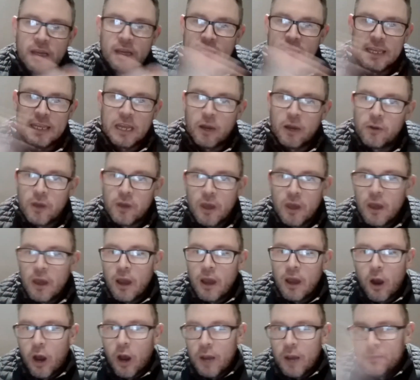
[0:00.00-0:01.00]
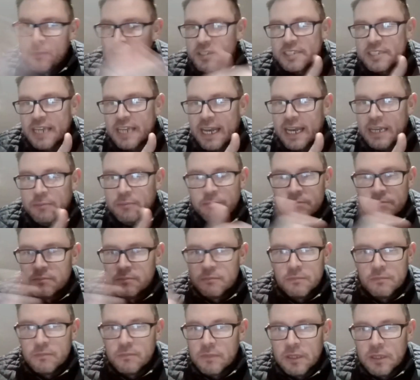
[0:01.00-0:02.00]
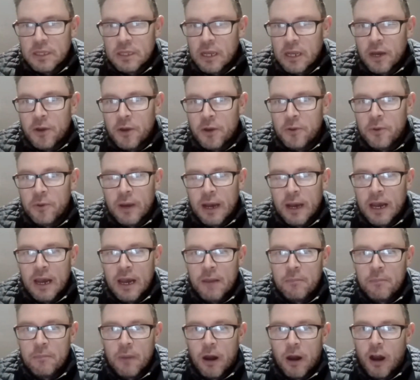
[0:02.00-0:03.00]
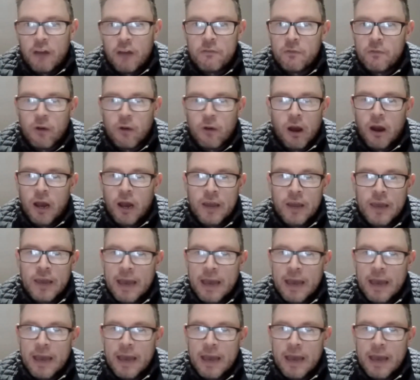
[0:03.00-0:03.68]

You know, I'm the same. You know, I